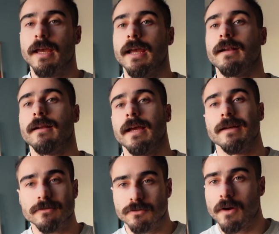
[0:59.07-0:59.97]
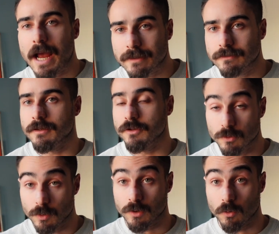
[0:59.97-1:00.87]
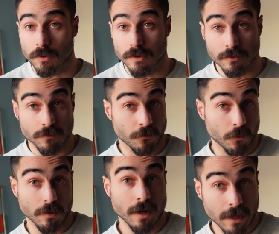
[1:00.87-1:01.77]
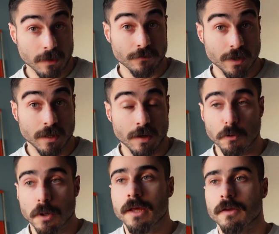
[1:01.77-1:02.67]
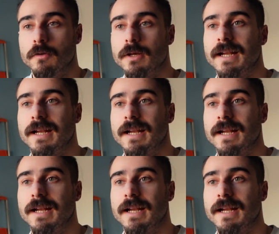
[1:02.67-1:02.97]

in a track that you recorded for a video. You can